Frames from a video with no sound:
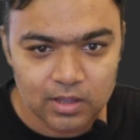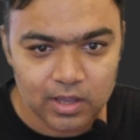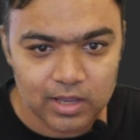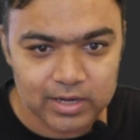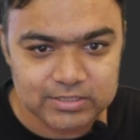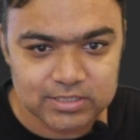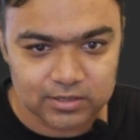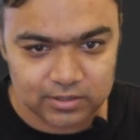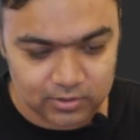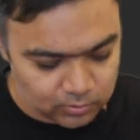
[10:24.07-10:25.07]
And let's
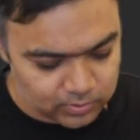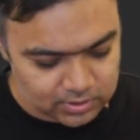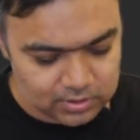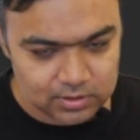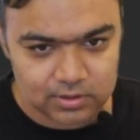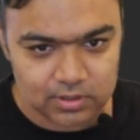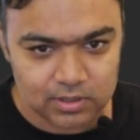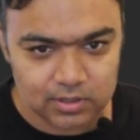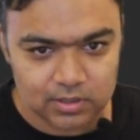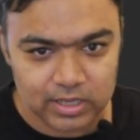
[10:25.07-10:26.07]
continue with
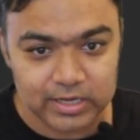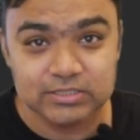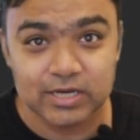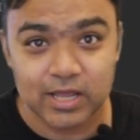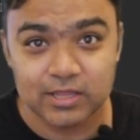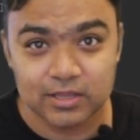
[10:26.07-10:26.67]
initializing